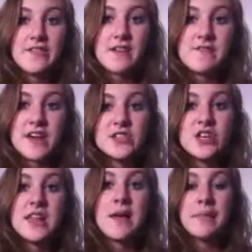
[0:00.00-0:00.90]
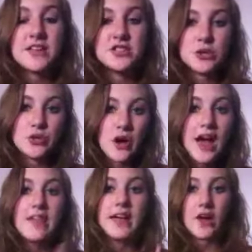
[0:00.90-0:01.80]
fan fiction that makes you
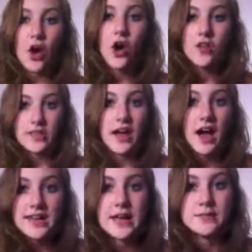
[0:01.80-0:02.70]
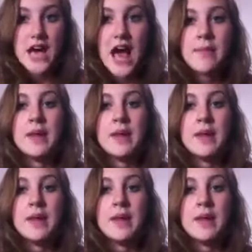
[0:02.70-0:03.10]
cry, like, all the goddamn time.